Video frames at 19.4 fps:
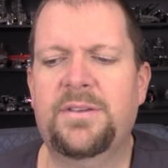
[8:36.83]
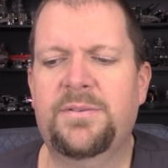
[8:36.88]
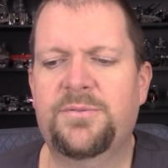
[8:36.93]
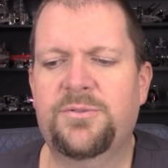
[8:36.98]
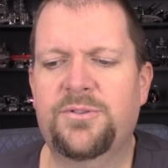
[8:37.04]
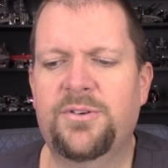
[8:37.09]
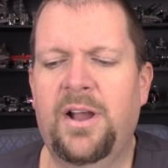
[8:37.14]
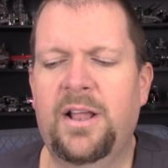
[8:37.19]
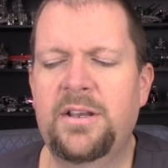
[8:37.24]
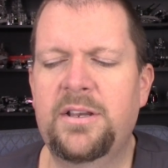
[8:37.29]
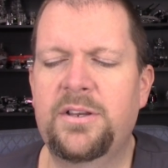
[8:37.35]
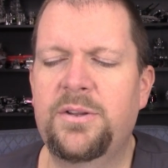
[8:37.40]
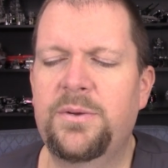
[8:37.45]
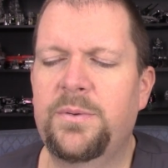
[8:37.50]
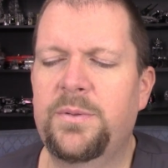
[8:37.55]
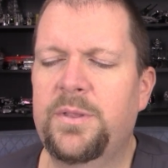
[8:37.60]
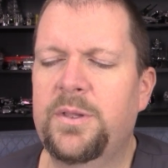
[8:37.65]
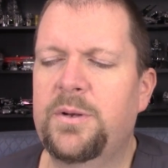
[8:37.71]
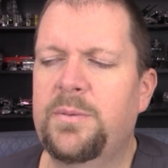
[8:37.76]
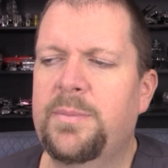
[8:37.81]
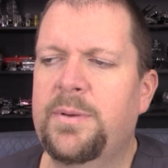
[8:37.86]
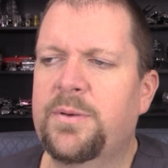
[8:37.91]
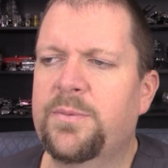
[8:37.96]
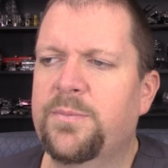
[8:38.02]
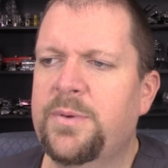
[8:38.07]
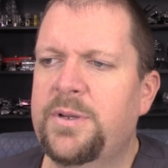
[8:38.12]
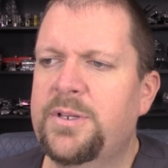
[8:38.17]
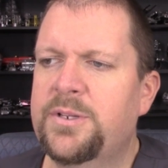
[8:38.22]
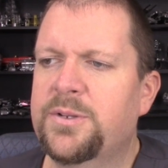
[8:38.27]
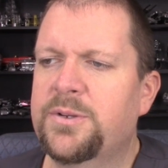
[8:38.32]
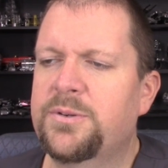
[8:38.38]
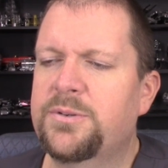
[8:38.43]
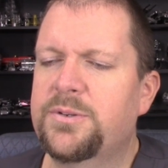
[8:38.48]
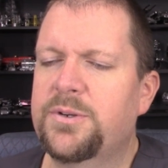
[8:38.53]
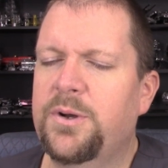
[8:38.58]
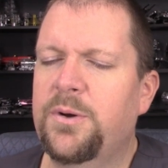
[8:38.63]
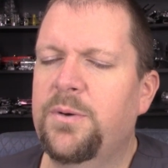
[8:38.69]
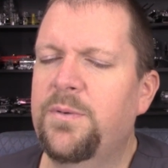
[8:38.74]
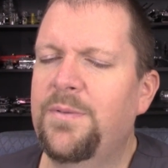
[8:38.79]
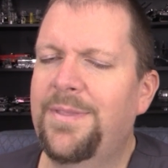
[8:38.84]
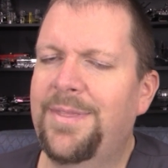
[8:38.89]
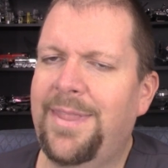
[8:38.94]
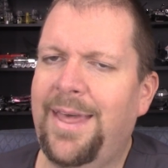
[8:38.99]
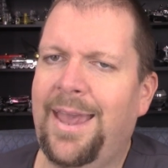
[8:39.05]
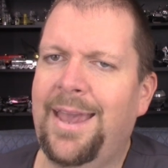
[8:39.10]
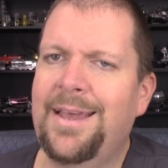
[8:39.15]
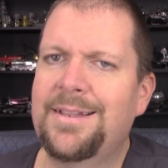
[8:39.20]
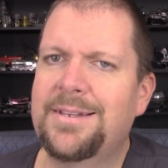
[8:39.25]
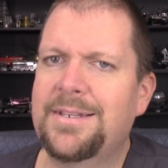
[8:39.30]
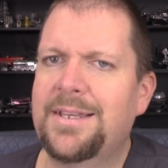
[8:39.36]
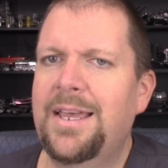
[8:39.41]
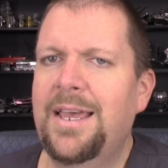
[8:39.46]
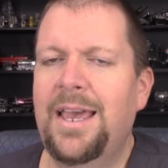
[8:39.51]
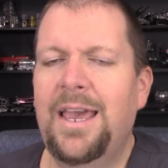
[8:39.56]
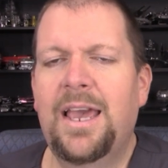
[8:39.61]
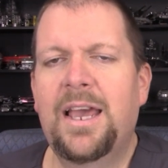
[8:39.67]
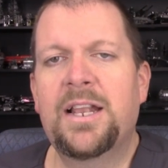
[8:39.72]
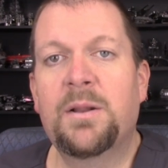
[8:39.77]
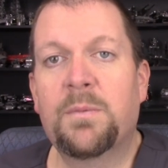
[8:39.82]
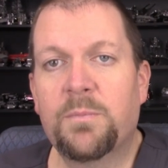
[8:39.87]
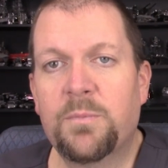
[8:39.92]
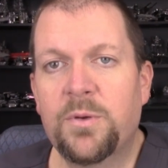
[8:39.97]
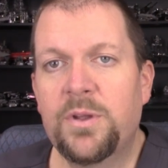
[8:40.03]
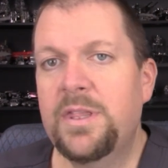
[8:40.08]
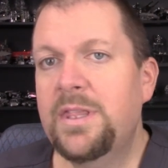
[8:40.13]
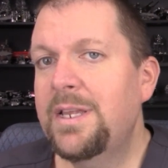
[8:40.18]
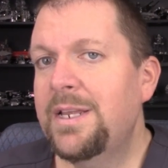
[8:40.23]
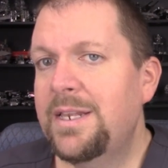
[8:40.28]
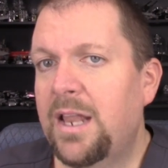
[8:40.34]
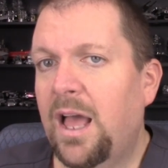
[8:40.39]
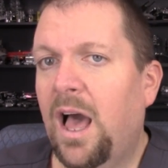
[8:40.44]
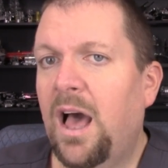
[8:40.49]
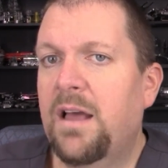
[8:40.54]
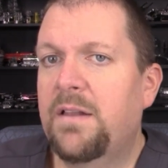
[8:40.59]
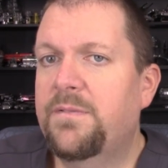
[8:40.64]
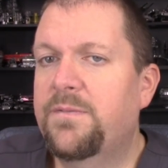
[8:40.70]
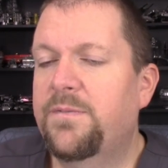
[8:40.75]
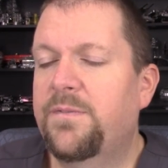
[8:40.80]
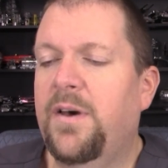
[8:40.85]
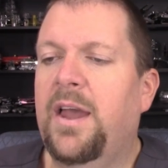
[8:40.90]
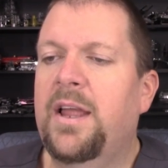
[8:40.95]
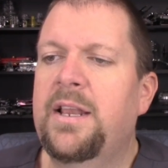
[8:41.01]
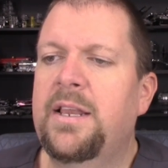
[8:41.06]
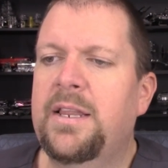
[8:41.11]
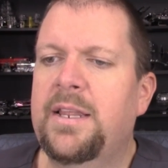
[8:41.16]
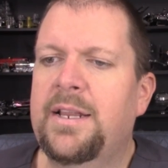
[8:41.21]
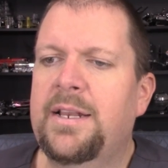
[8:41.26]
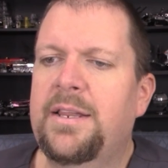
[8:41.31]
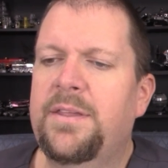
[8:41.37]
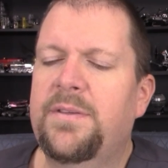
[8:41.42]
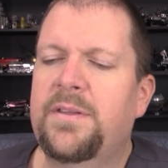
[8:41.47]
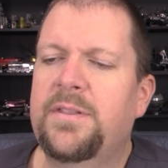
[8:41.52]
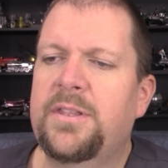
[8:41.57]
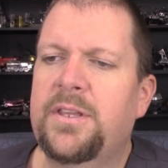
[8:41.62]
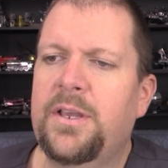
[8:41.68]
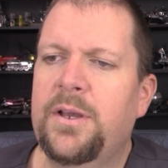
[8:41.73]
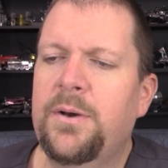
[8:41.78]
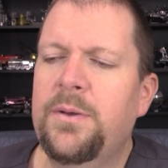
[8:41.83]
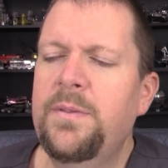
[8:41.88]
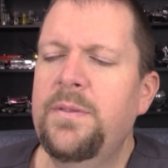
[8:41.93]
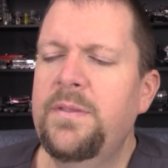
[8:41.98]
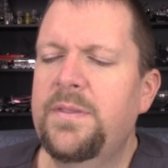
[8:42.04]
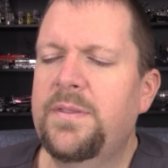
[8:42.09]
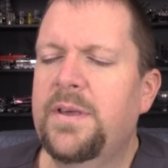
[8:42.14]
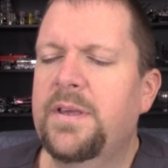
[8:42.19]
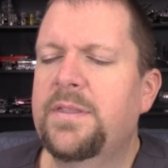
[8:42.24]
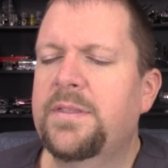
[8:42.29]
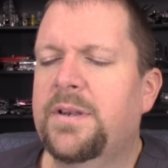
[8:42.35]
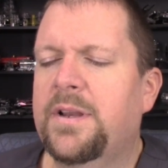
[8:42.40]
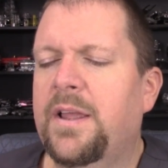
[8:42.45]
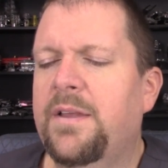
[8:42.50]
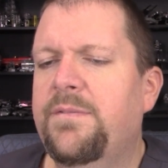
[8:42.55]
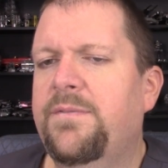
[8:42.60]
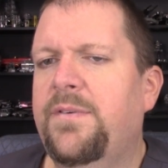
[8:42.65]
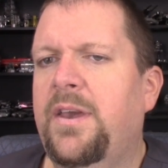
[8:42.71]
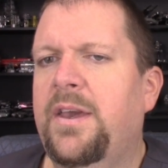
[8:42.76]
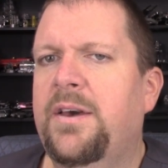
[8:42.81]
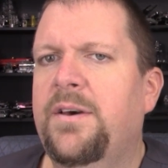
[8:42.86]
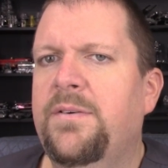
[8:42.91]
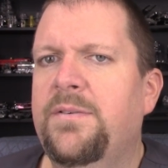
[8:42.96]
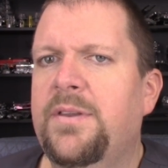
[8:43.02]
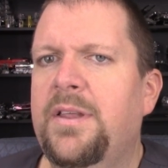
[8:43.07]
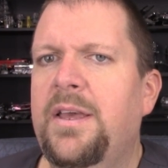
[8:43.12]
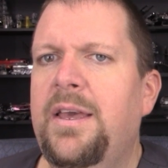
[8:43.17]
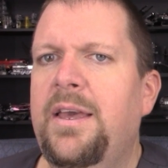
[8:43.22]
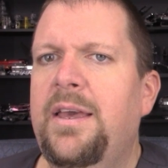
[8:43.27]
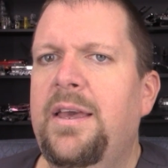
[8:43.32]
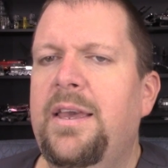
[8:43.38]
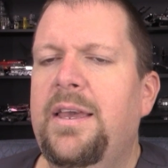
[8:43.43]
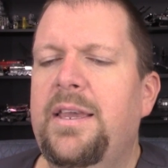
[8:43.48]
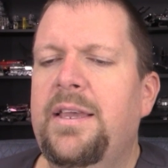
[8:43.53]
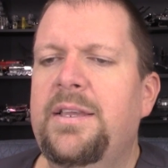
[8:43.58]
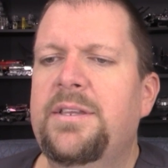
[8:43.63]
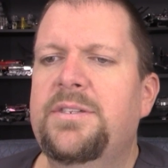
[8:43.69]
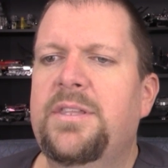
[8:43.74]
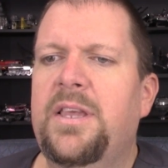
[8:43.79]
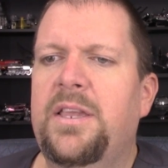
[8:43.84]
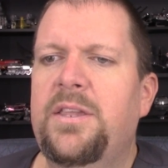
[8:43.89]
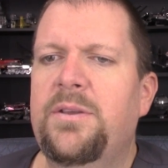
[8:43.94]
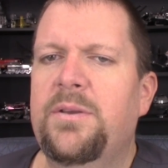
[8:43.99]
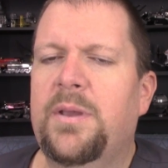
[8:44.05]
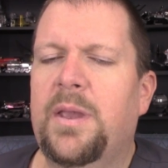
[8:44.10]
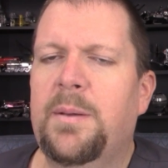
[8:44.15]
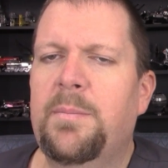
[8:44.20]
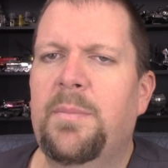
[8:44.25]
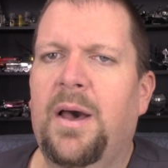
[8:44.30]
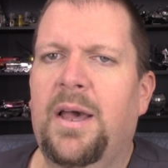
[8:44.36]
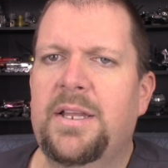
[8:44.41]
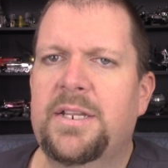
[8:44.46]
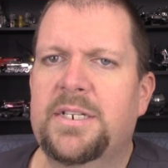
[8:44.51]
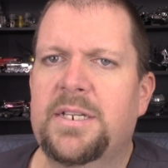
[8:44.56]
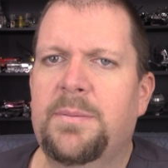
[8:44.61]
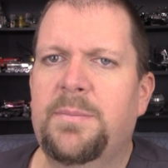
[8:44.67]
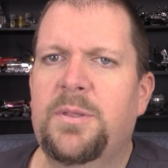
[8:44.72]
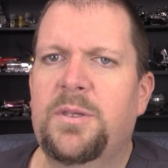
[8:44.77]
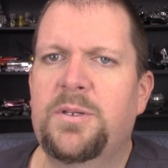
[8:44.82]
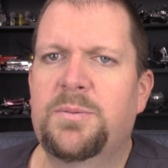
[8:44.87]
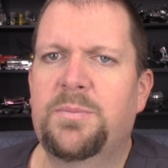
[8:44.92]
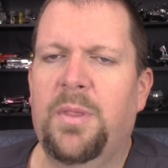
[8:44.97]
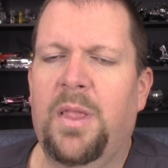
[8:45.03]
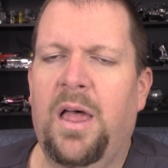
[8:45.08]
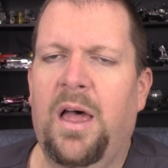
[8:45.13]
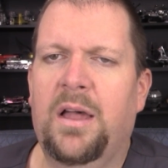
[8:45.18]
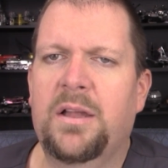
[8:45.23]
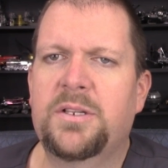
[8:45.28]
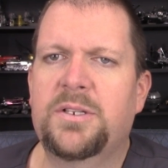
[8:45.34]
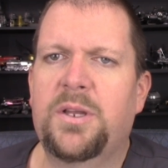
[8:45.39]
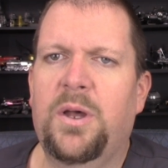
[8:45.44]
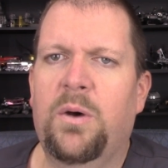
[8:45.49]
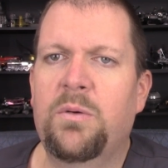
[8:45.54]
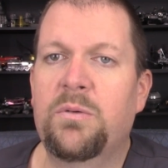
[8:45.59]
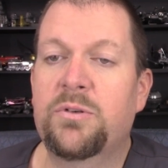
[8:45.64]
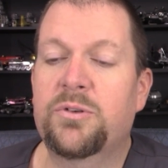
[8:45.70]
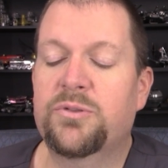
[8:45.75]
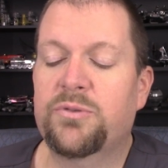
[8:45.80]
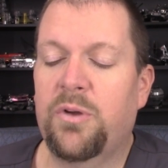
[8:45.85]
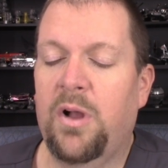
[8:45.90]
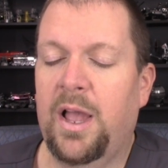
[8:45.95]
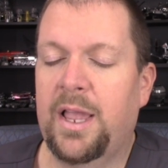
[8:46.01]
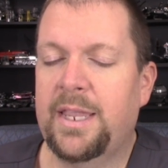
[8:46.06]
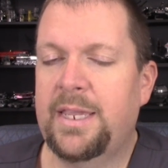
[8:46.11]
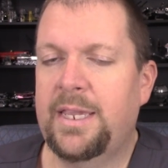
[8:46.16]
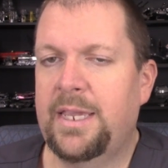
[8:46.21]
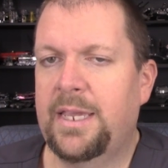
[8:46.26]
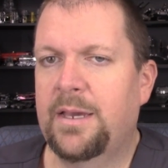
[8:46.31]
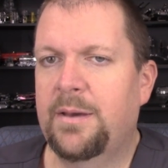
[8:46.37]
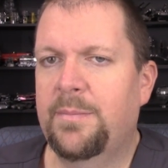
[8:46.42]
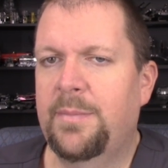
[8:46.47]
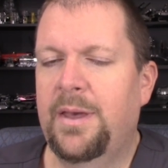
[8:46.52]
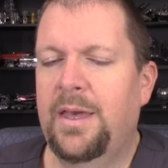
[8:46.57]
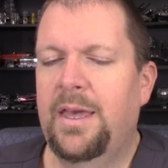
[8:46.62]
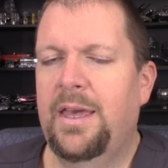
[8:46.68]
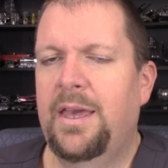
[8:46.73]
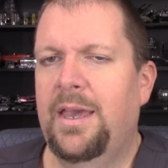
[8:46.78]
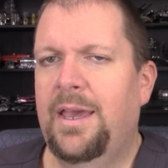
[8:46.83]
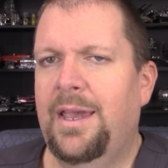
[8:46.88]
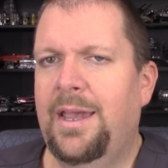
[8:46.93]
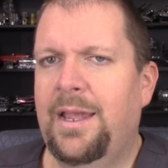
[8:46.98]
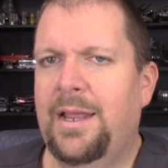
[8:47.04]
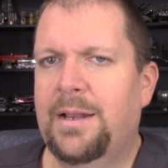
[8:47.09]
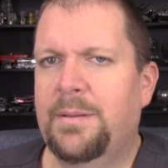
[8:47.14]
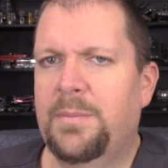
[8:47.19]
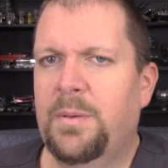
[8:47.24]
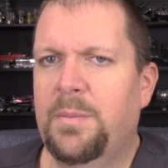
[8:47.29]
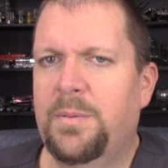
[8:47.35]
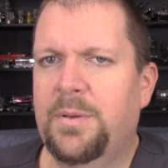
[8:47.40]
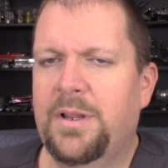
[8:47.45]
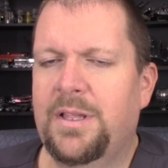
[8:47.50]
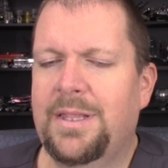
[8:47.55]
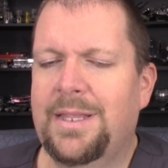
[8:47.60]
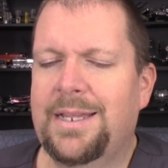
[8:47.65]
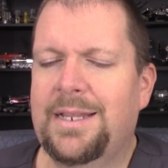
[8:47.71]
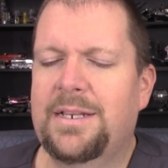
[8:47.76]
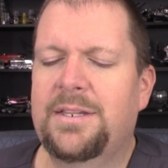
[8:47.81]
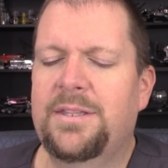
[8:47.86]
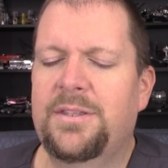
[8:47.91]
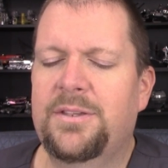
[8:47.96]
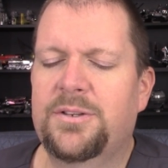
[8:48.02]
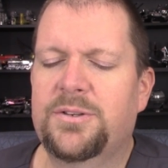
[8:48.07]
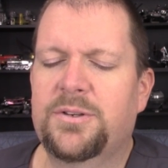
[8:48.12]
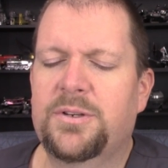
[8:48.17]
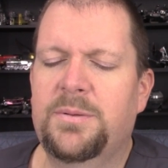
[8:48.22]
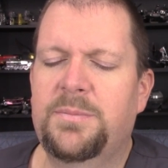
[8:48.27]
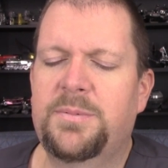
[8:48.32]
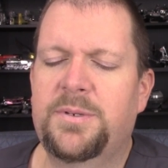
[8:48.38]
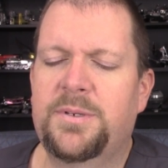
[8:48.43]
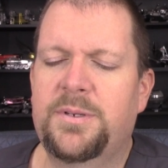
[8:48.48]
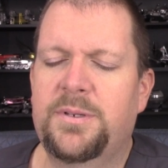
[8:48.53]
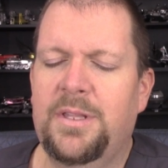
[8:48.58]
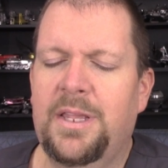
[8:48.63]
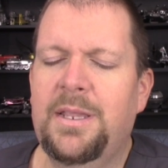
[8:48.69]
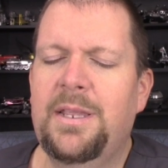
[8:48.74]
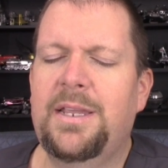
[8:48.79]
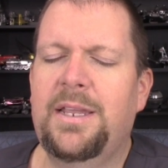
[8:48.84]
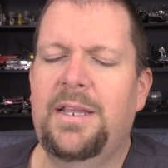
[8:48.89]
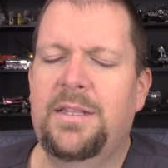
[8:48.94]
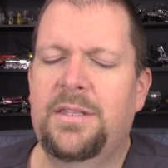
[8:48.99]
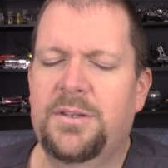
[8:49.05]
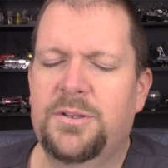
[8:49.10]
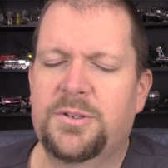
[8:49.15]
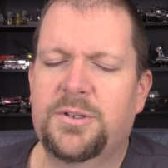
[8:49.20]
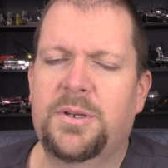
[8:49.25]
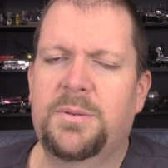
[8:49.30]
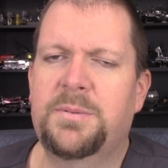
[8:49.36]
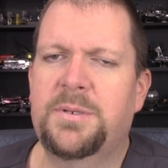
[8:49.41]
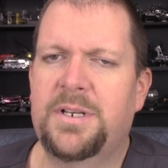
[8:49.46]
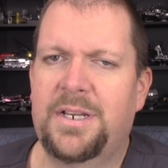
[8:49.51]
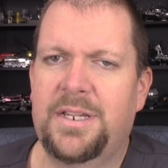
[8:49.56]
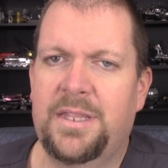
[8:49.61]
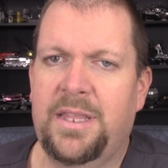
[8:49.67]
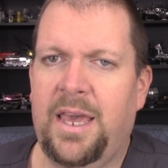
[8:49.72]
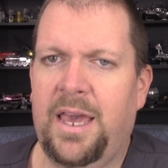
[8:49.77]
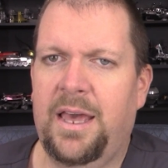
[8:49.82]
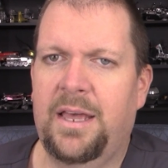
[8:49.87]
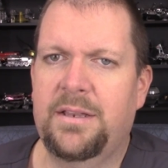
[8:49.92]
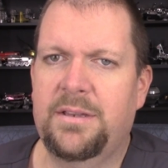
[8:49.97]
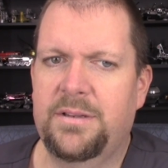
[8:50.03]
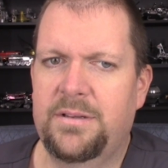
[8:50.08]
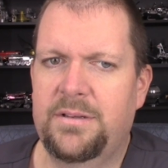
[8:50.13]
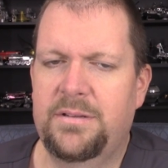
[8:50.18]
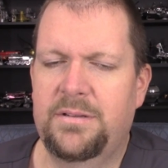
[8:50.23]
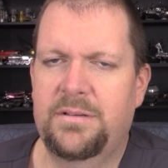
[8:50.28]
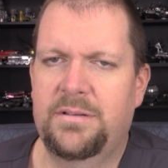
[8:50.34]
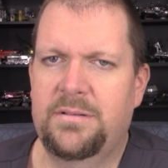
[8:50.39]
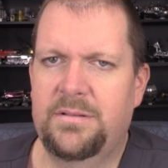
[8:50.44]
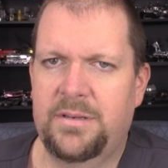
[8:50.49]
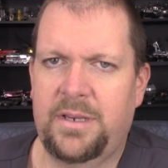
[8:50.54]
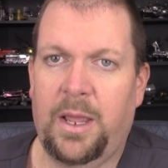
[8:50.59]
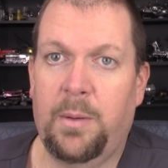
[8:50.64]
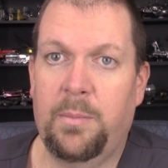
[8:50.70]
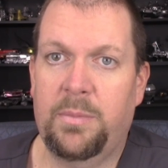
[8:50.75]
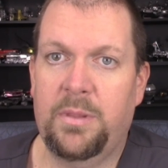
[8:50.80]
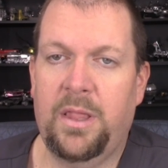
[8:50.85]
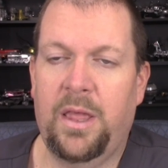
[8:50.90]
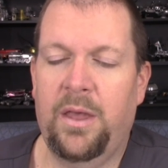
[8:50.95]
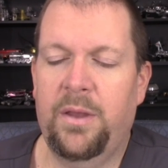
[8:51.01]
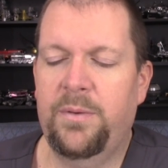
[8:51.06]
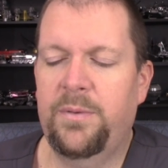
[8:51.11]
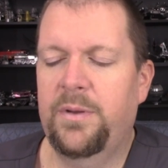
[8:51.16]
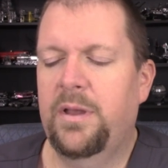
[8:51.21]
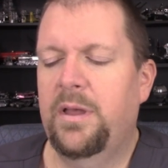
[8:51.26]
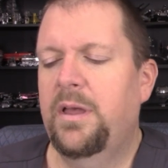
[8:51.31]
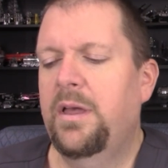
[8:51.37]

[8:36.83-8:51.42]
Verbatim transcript: I've tried to do a little bit of research on that, and I'm really not finding anything. The only thing that I found is that you can buy some of those blocks on TryM, and I'm going to put a link to the description, link in the description to that down below.